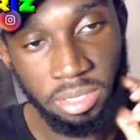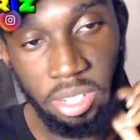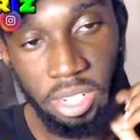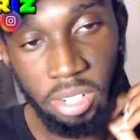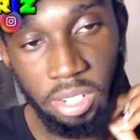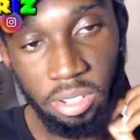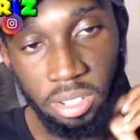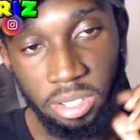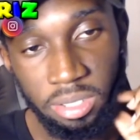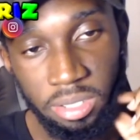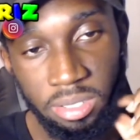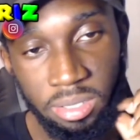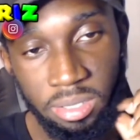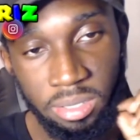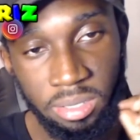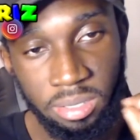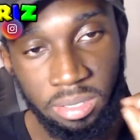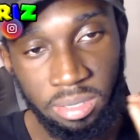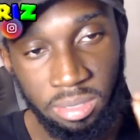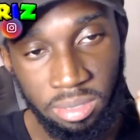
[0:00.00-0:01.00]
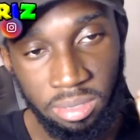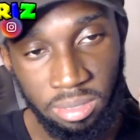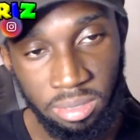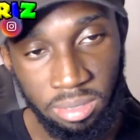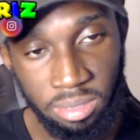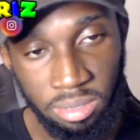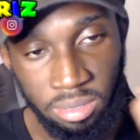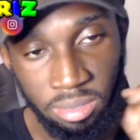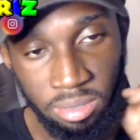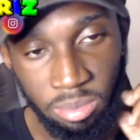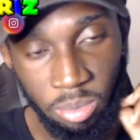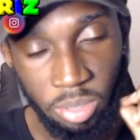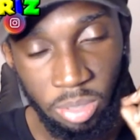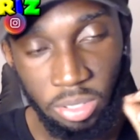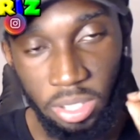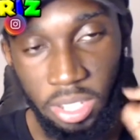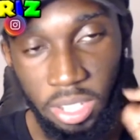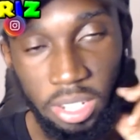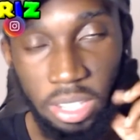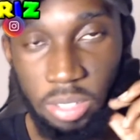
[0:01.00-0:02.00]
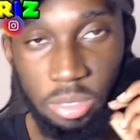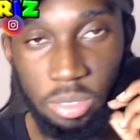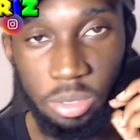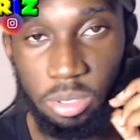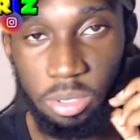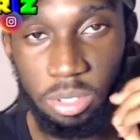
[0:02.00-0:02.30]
there we go. Listen, he not scoring,